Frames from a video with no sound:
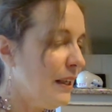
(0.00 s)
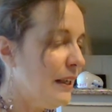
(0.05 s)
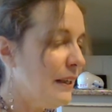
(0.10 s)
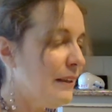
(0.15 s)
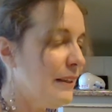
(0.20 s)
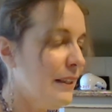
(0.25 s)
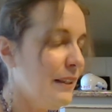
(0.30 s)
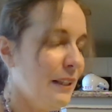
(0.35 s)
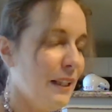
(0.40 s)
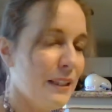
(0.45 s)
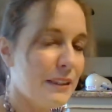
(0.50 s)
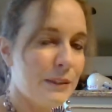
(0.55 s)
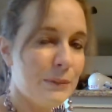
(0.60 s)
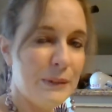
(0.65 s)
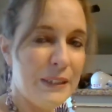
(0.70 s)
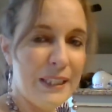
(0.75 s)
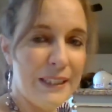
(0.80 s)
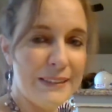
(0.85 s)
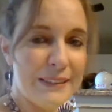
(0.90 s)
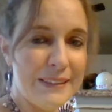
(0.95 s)
The next
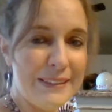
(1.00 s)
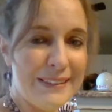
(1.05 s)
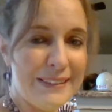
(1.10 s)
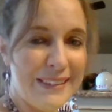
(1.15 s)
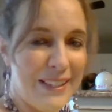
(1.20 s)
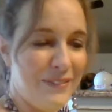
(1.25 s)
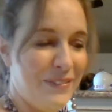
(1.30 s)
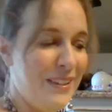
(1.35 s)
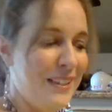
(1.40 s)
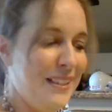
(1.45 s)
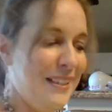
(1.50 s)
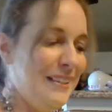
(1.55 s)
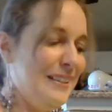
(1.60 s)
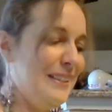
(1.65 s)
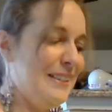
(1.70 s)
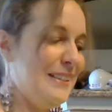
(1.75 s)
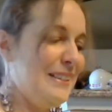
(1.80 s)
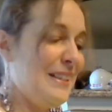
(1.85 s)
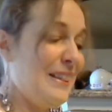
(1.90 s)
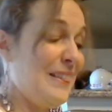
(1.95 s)
one has a 7 in
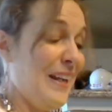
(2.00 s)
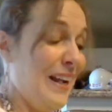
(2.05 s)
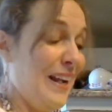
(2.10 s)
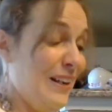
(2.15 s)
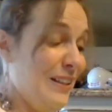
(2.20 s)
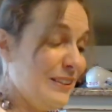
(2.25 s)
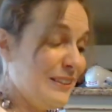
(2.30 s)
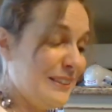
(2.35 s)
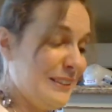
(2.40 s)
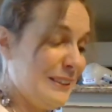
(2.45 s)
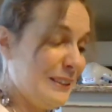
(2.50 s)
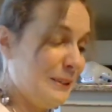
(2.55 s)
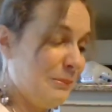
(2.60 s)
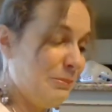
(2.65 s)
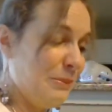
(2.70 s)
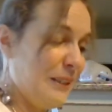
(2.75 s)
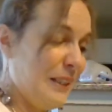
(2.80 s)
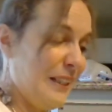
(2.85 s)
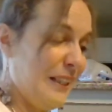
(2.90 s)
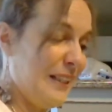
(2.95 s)
the thousands
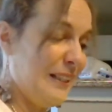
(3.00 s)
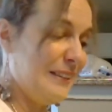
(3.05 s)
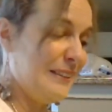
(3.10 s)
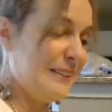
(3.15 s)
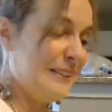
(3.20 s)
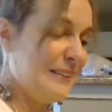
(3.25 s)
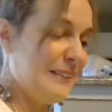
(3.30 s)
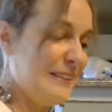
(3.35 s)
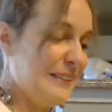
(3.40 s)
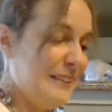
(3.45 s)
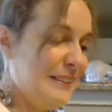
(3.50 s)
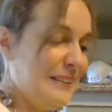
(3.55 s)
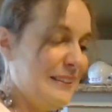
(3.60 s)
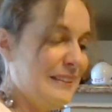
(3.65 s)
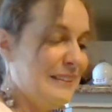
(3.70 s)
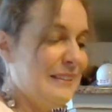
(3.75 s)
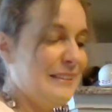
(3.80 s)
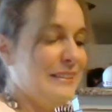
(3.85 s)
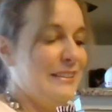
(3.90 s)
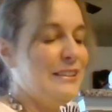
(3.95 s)
place.
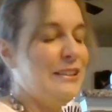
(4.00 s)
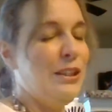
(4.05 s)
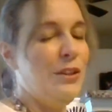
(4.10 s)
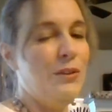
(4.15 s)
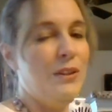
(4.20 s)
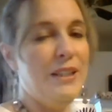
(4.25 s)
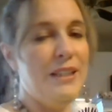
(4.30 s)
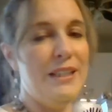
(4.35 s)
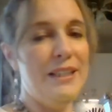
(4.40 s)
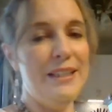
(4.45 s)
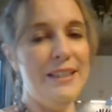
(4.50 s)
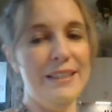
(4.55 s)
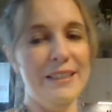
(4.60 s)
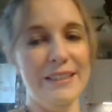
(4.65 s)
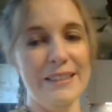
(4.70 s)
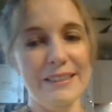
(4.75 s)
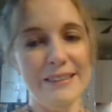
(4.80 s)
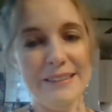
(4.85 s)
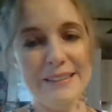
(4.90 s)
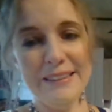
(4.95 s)
So it
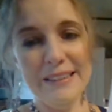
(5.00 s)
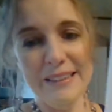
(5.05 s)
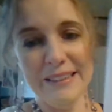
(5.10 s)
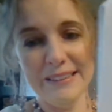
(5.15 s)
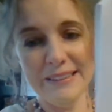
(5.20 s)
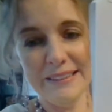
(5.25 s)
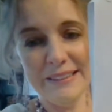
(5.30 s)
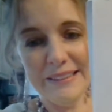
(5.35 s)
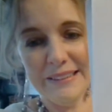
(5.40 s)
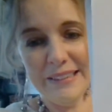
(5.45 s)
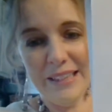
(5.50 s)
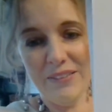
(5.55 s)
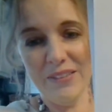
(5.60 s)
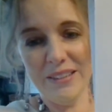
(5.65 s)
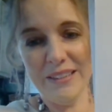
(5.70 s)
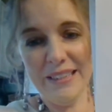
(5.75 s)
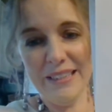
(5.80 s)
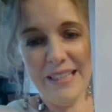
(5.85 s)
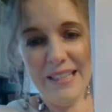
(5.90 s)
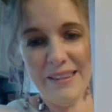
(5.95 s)
is
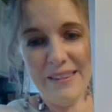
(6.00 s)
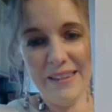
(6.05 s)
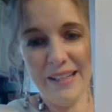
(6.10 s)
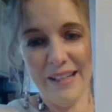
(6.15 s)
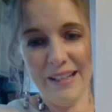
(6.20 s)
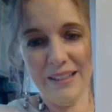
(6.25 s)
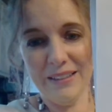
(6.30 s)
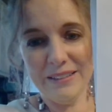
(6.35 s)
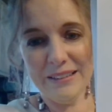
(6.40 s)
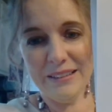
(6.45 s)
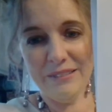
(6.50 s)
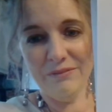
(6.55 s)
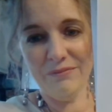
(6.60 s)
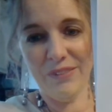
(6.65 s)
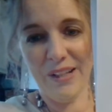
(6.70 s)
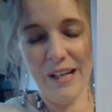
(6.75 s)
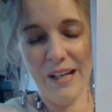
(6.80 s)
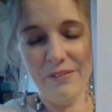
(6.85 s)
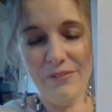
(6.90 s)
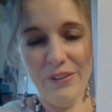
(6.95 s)

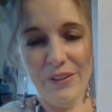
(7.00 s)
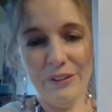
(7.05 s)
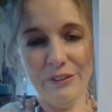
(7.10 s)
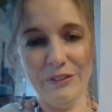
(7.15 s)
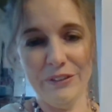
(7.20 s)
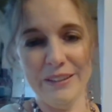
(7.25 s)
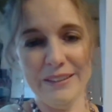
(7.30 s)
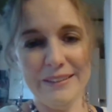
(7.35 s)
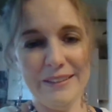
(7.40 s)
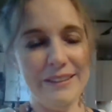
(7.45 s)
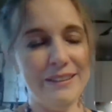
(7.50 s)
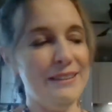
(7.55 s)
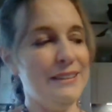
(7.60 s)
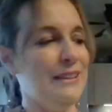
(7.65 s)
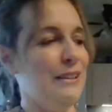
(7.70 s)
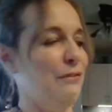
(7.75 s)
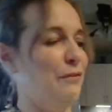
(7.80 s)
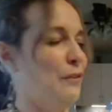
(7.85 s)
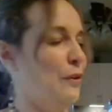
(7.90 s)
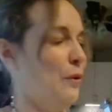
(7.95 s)

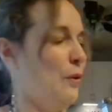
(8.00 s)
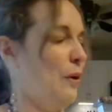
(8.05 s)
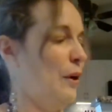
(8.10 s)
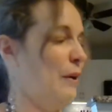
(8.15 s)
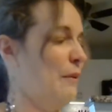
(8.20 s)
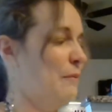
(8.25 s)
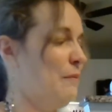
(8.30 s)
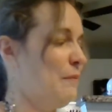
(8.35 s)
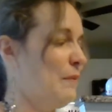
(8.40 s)
17,564.